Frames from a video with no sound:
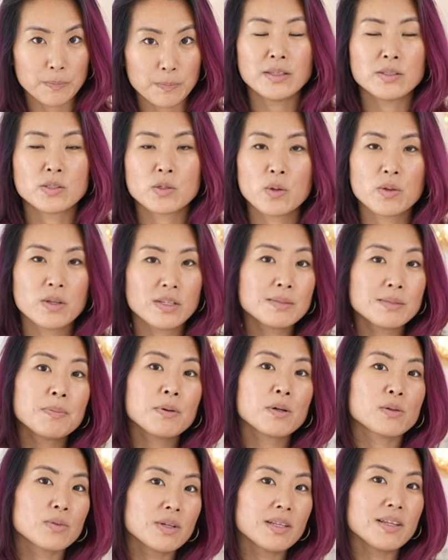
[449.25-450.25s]
And so this
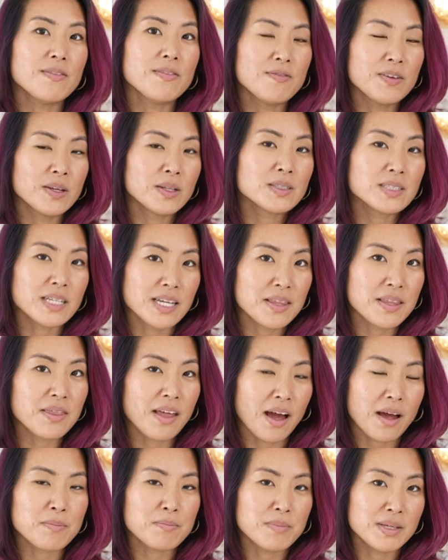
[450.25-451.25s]
book really filled in
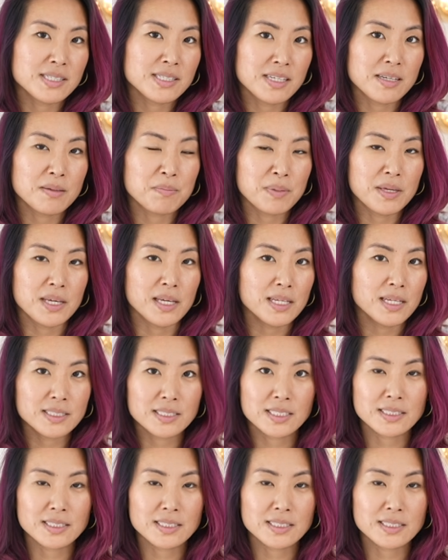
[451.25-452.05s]
that missing piece.